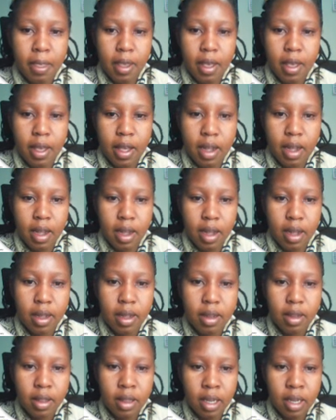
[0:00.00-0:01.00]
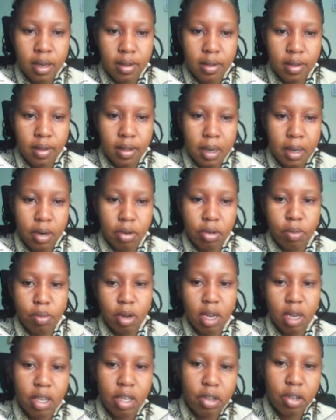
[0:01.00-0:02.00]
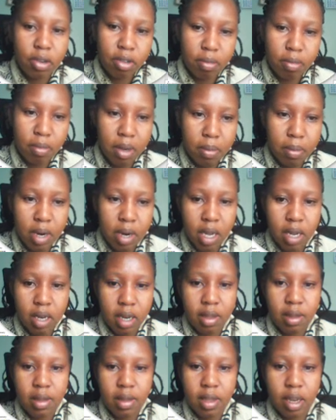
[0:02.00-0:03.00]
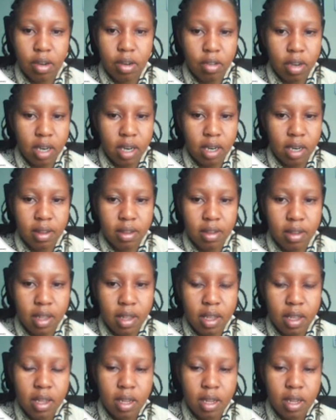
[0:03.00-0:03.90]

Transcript: That is the macromolecules, membranes, and organelles.